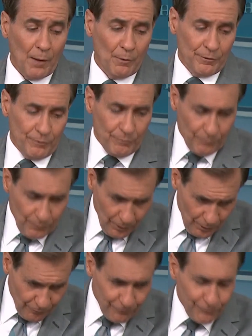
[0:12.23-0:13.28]
I would
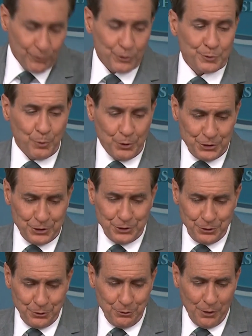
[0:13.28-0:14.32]
first point you
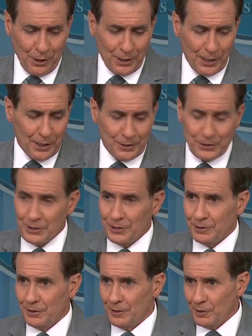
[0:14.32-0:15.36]
to our colleagues
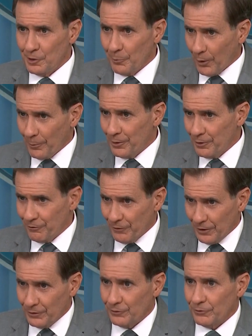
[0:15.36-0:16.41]
at the Department of
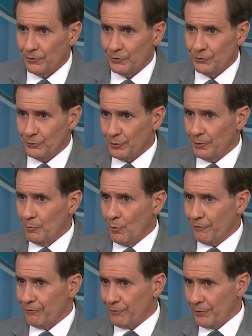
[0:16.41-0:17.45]
Defense. This is really
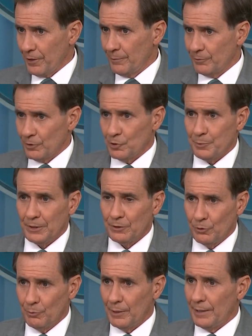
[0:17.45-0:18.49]
more for them to speak
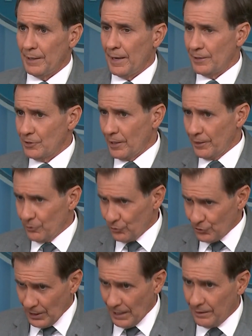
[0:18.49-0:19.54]
to, but as I
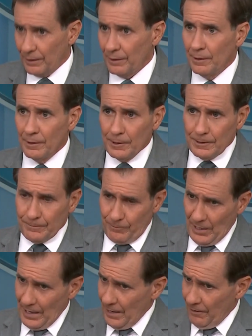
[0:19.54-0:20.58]
understand it,
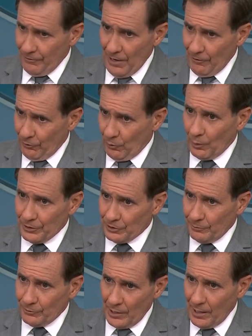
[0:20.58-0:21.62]
they have now for quite
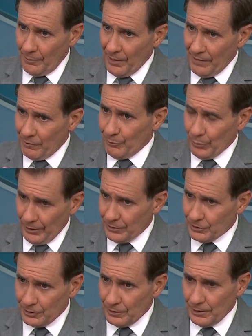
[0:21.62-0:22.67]
some time have in
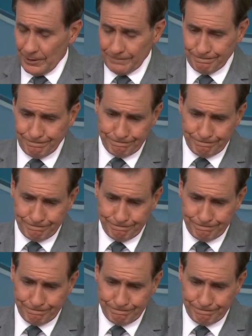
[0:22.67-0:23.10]
place a